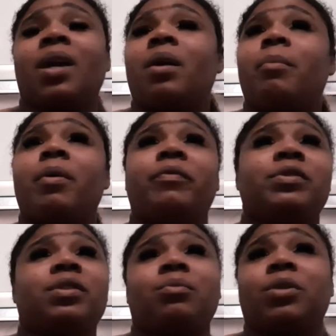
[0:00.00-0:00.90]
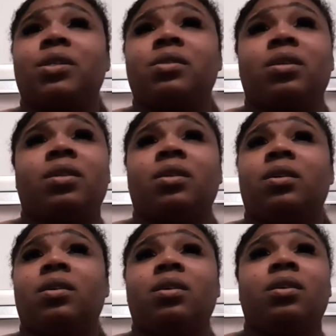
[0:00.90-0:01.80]
but for some reason
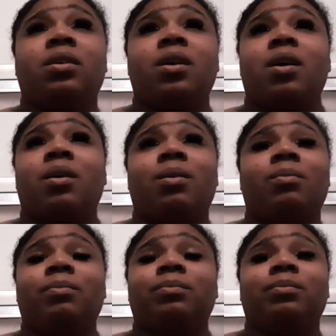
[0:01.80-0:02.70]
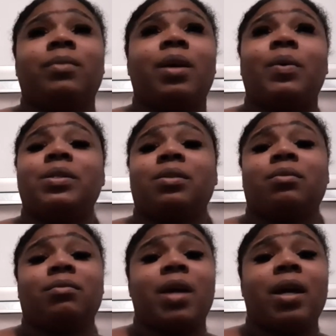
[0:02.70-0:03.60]
it
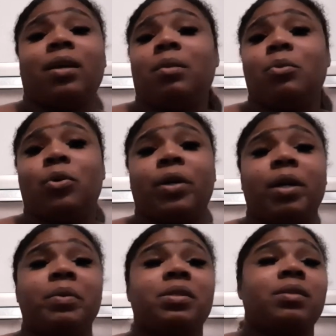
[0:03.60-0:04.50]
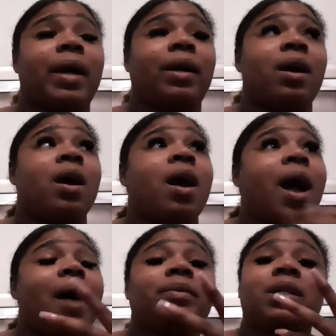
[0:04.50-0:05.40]
wasn't that anymore. It was like
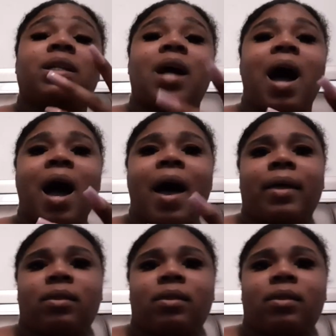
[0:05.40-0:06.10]
I was getting hot,